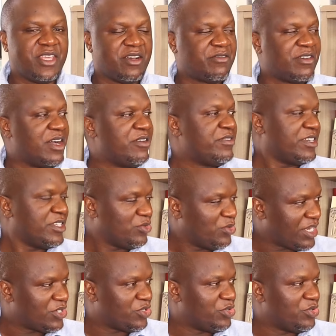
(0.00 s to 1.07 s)
They have averaged what
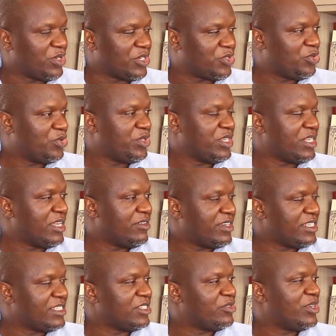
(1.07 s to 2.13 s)
I told you they're
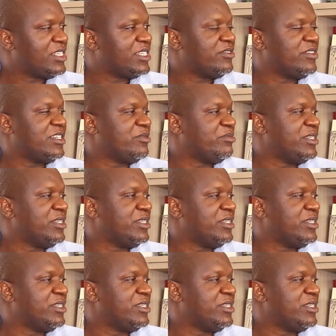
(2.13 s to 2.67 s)
averaging 170